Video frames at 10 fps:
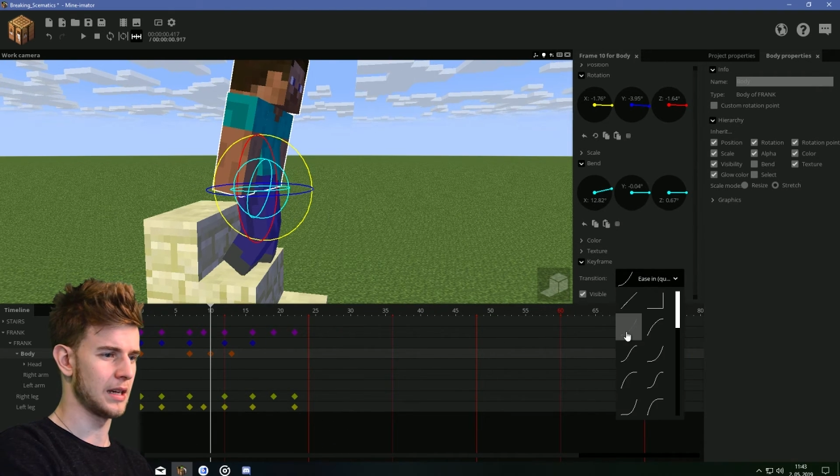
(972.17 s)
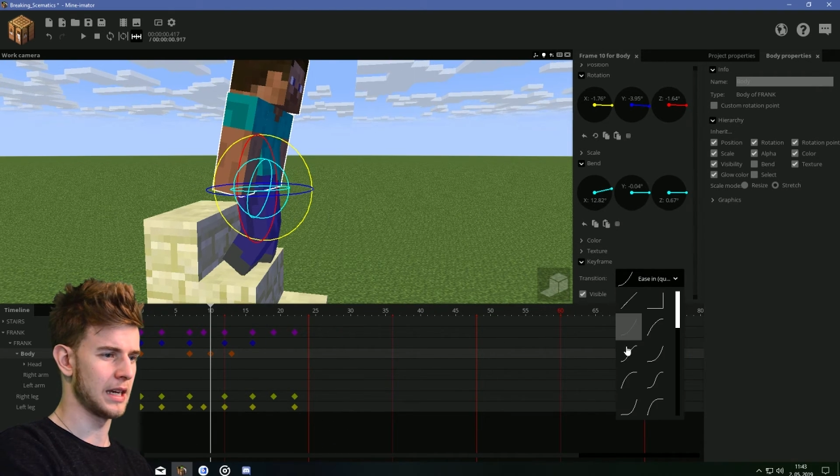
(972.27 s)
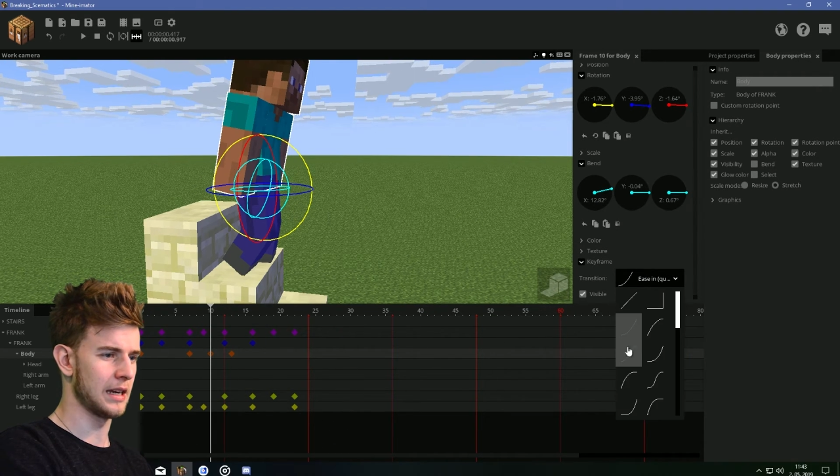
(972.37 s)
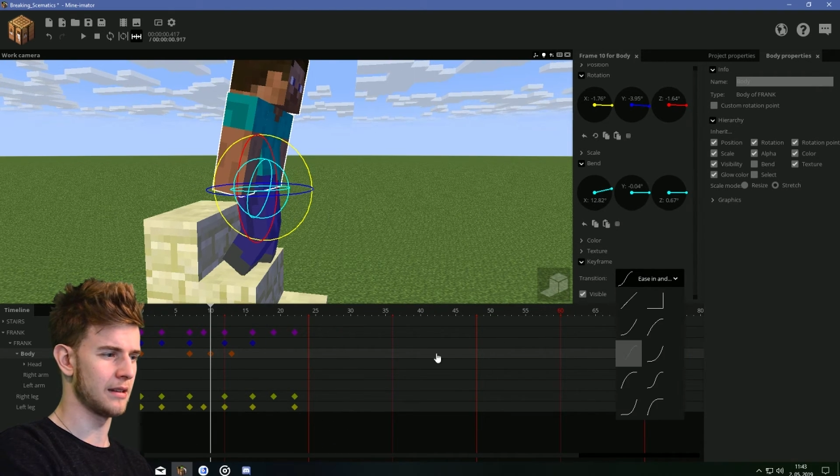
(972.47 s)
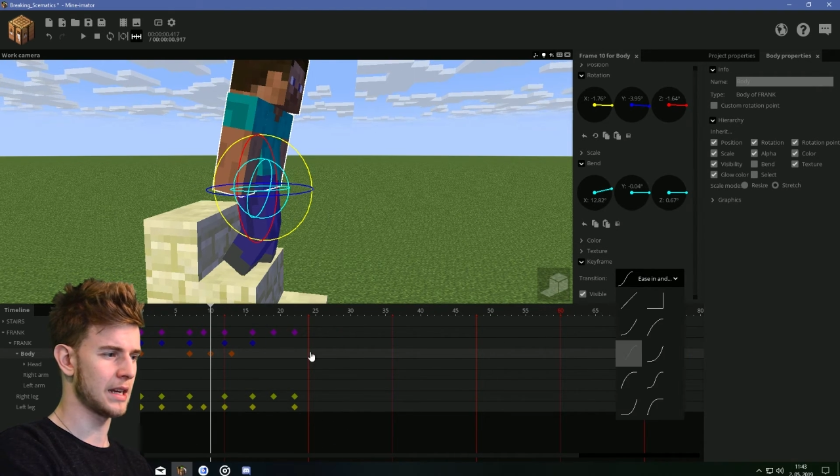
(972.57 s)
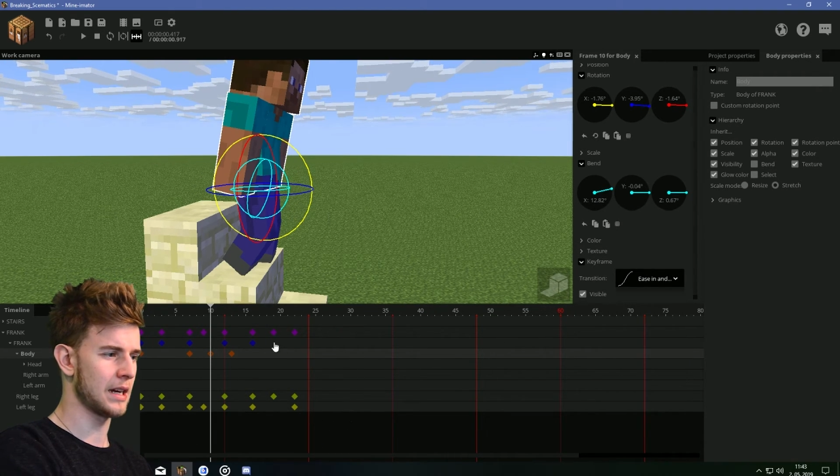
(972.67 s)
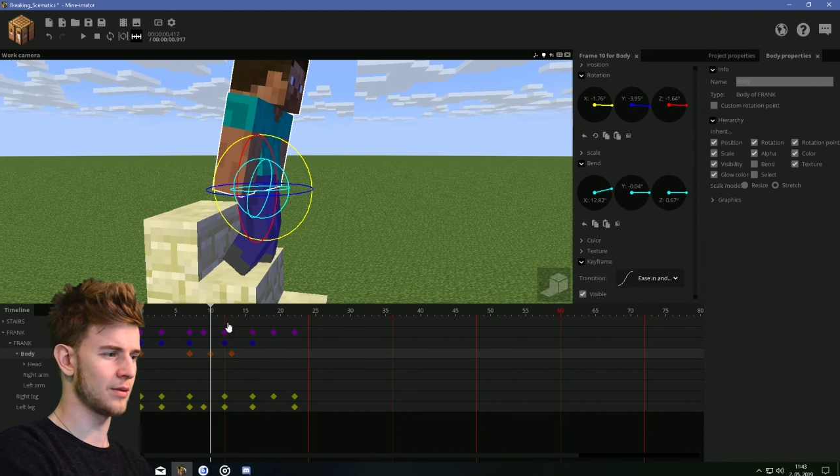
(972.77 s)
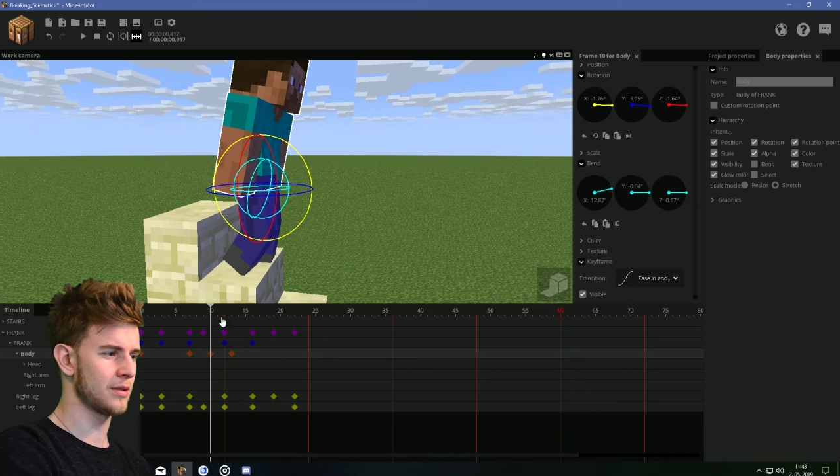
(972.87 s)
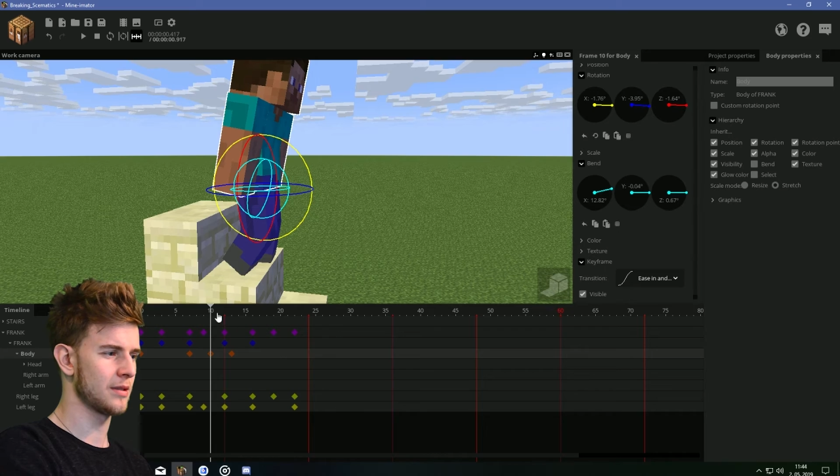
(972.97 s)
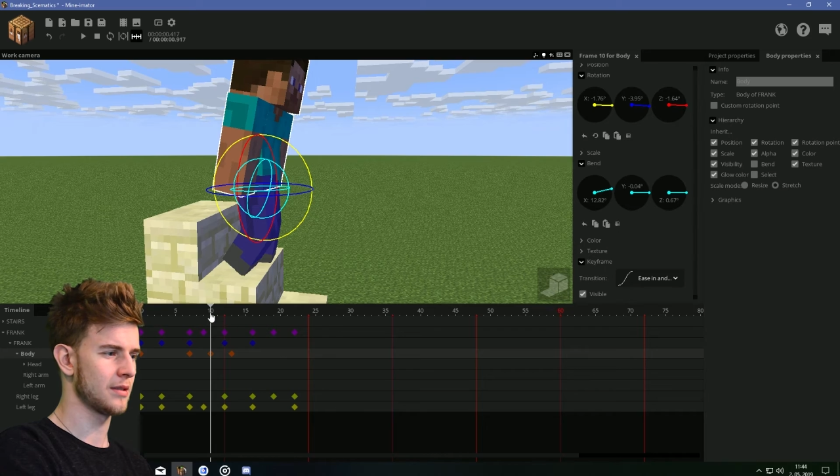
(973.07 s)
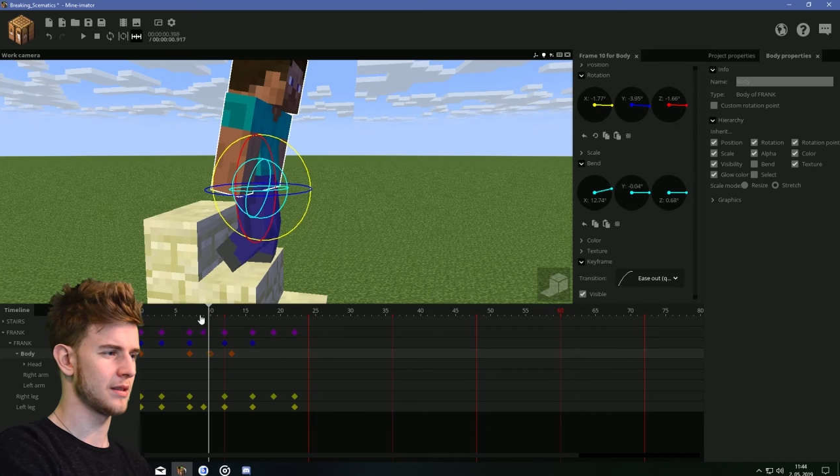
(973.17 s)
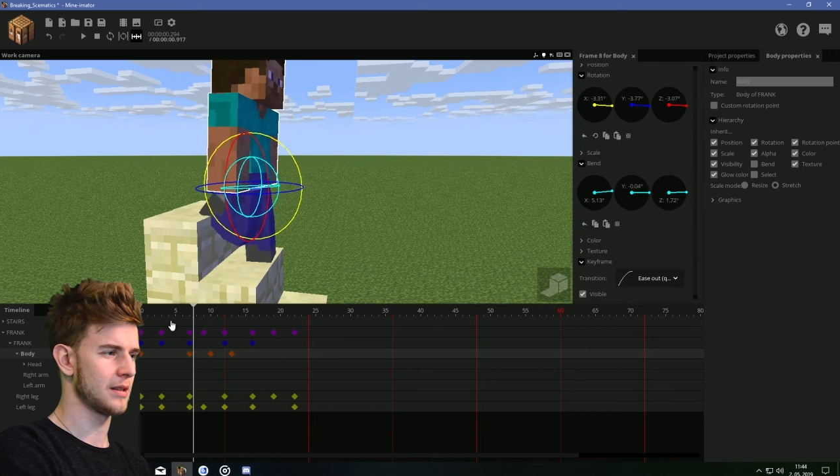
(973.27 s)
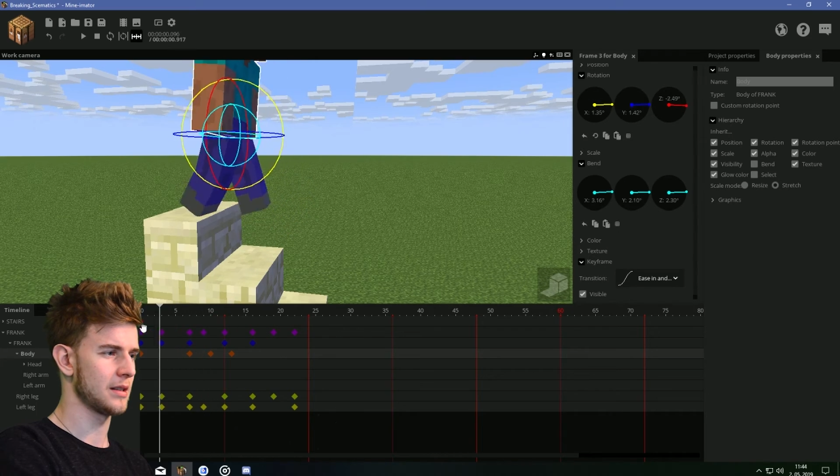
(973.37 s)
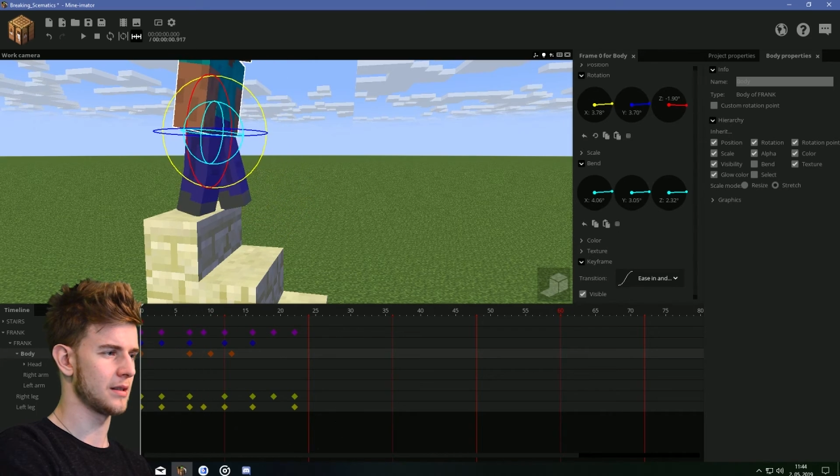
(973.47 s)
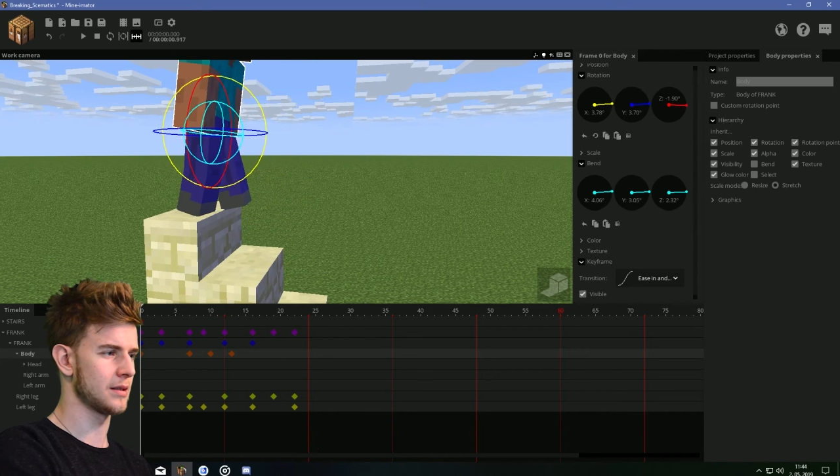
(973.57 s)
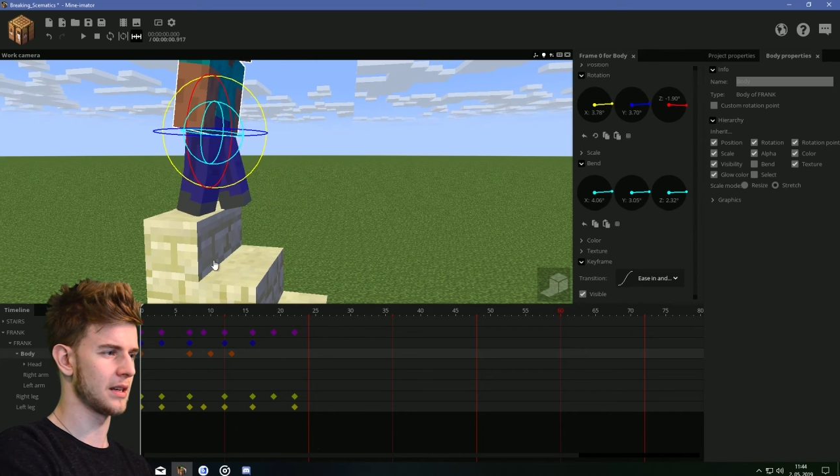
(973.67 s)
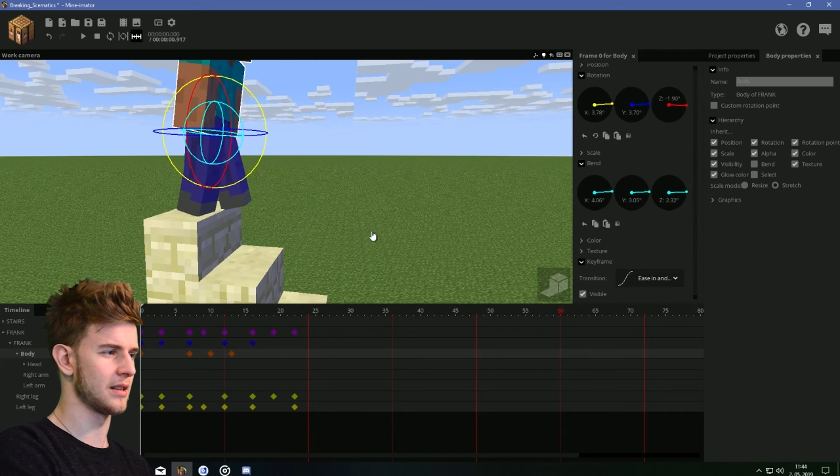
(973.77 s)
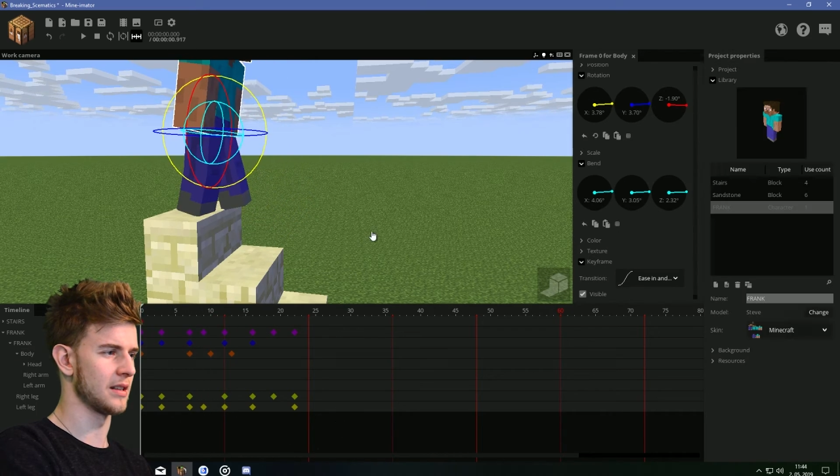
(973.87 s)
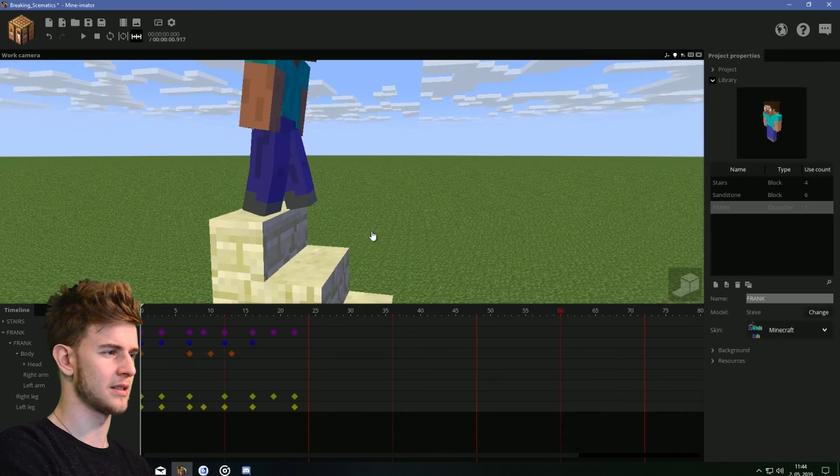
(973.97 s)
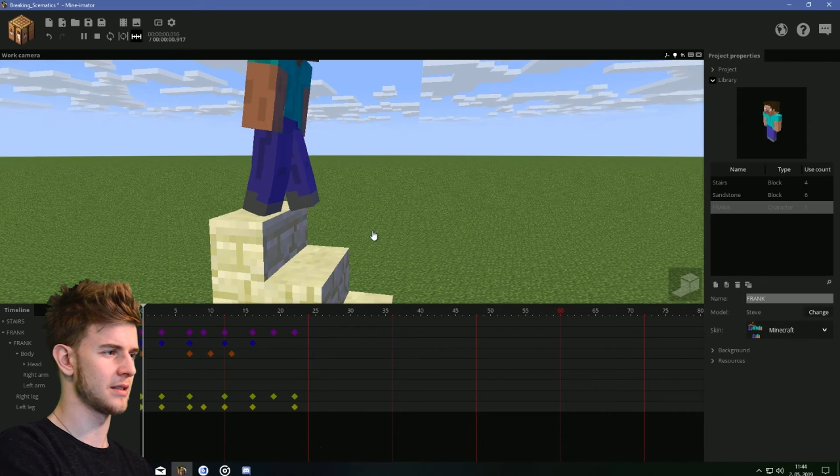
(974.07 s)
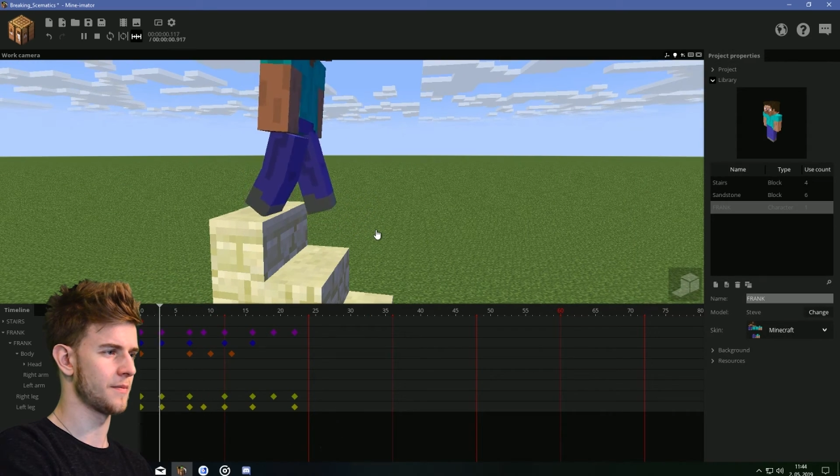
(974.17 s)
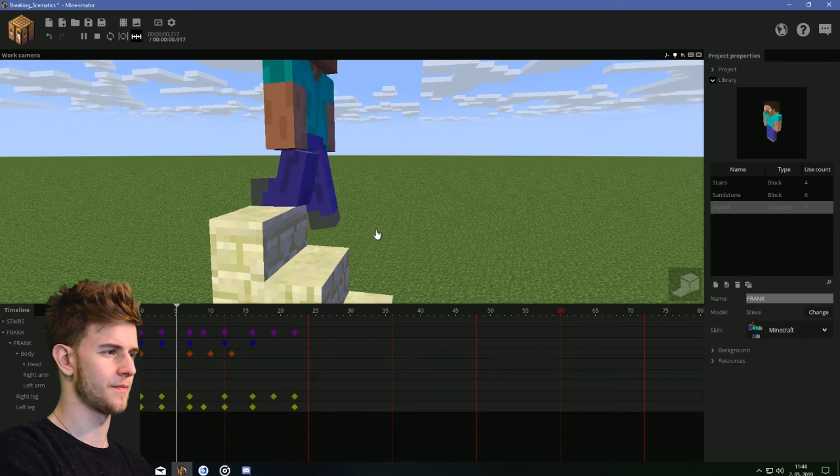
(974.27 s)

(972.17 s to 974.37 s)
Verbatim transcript: and out, it's like this.